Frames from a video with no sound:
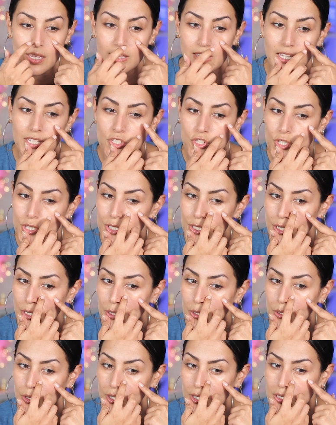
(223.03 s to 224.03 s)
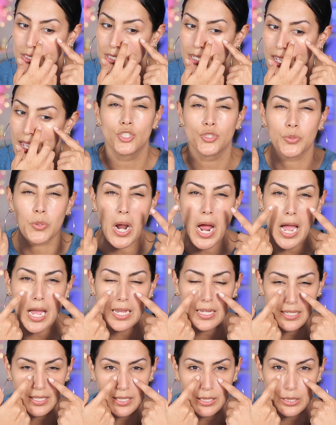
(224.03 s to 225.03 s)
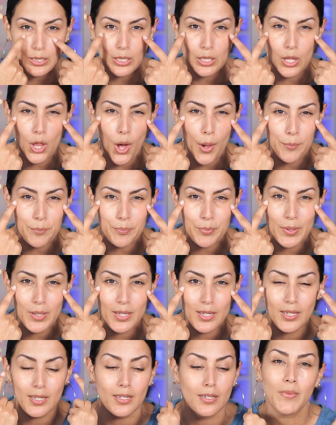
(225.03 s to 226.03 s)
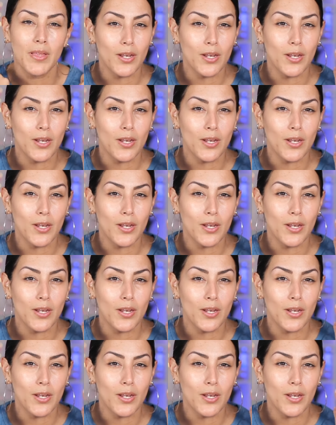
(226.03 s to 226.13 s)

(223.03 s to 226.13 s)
They just looked dry and lumpy.